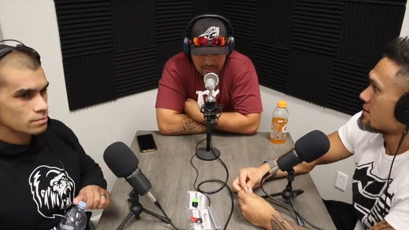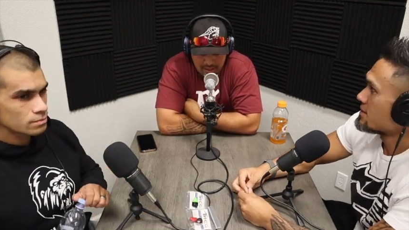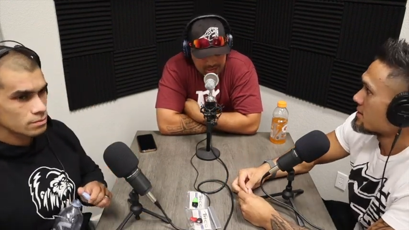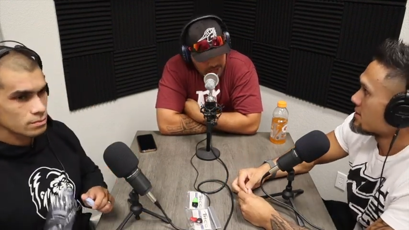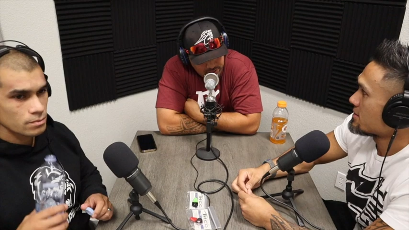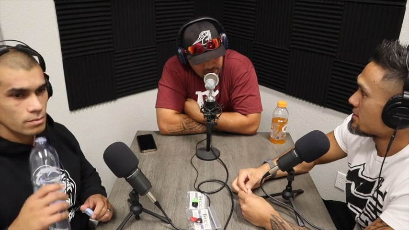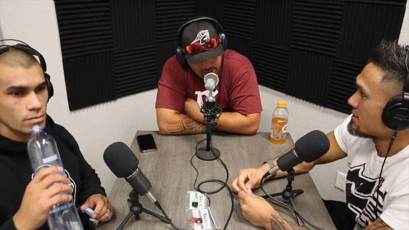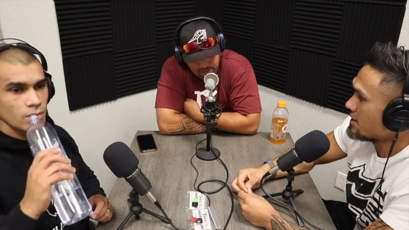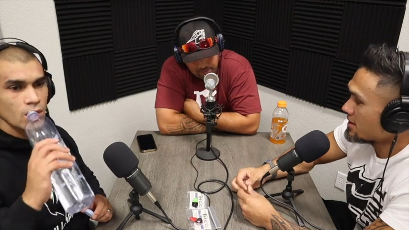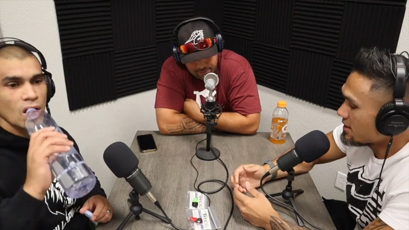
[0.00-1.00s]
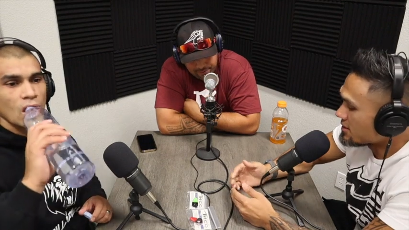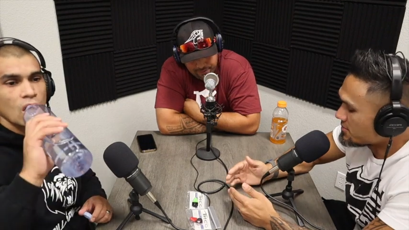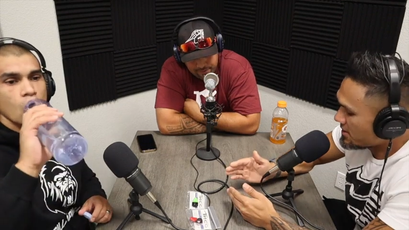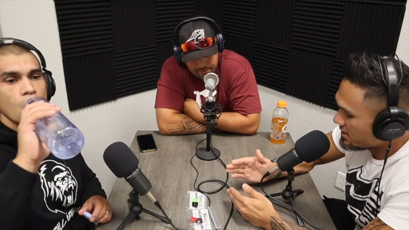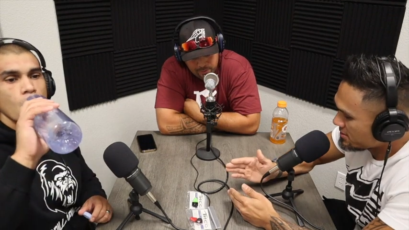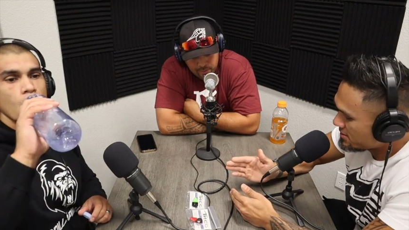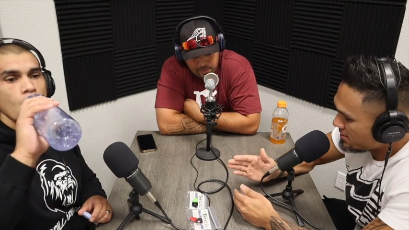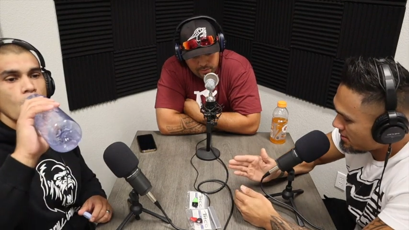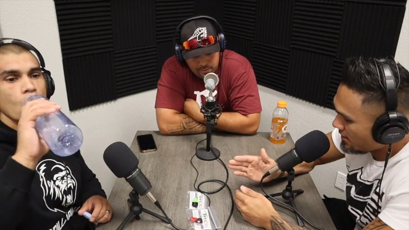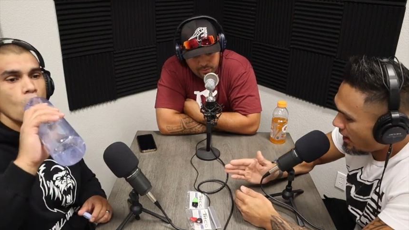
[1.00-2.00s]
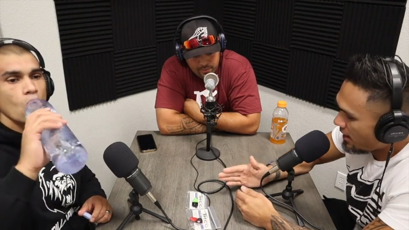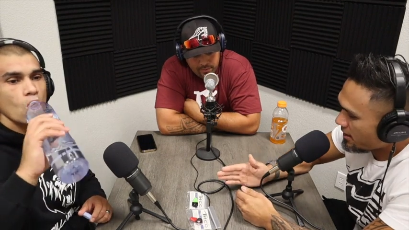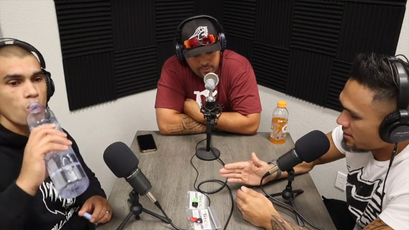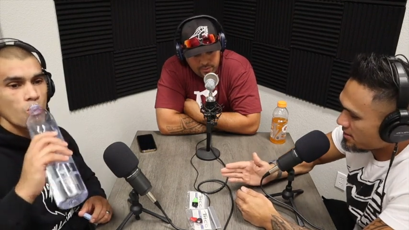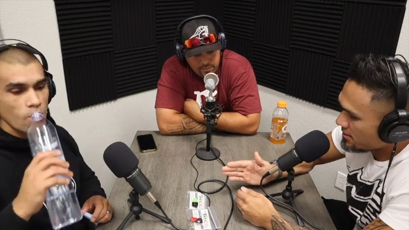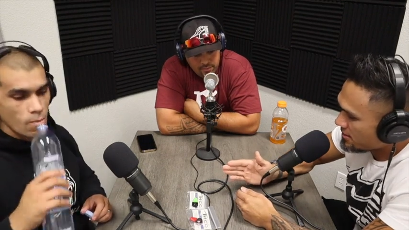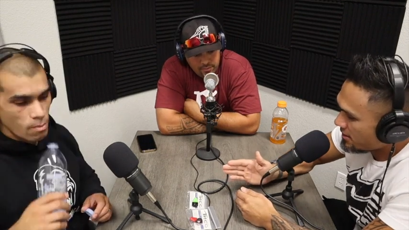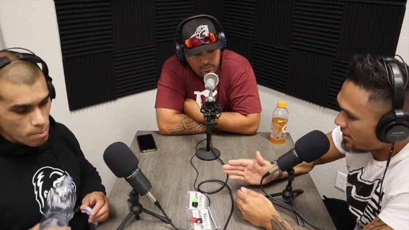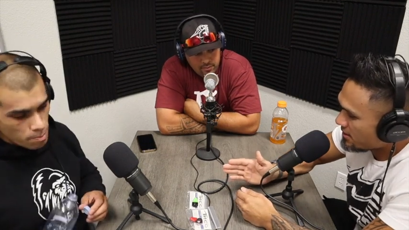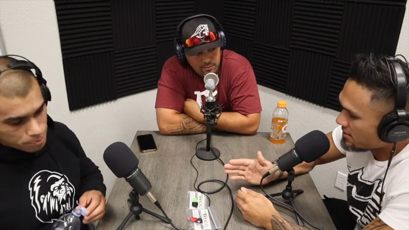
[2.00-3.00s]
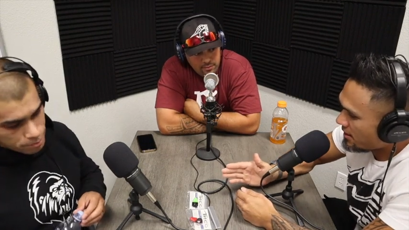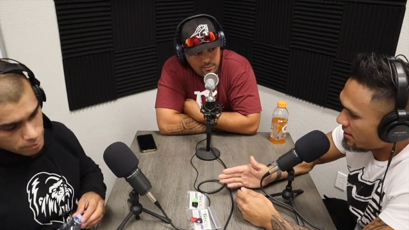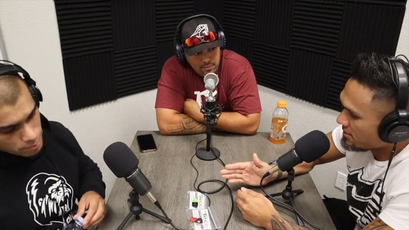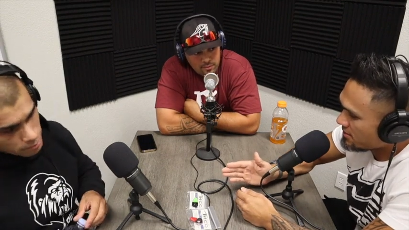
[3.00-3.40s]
Speaker 1: is everything. It is because that that that